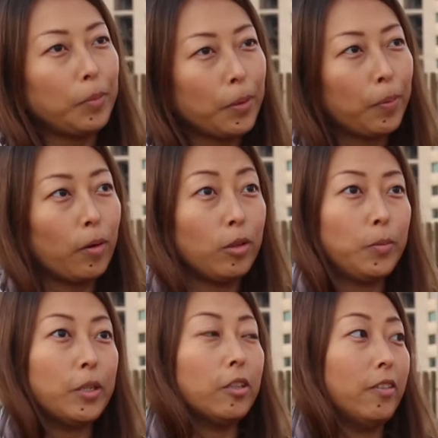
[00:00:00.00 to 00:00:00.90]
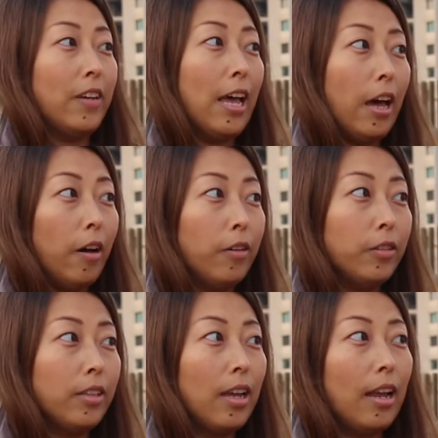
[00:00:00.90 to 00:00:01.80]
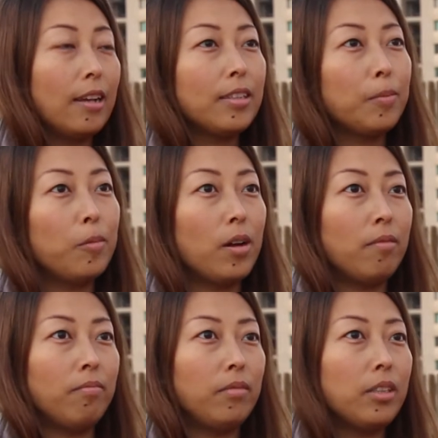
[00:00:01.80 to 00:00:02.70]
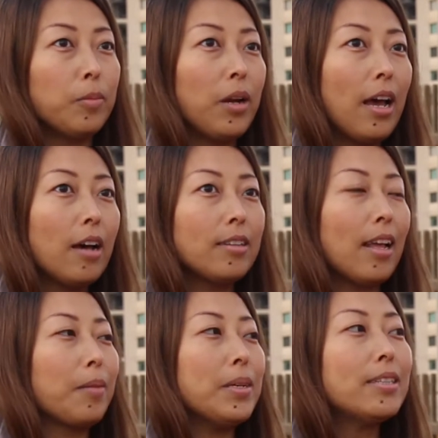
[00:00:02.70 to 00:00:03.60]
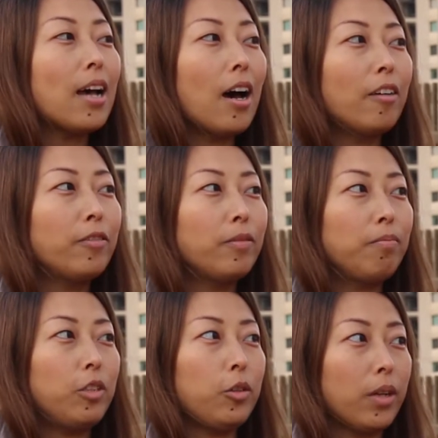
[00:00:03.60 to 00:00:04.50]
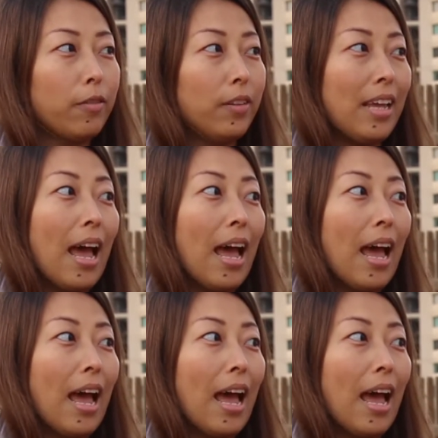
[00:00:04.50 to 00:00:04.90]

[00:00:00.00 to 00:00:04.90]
people it's because of the health, and then someone else like myself doing it for the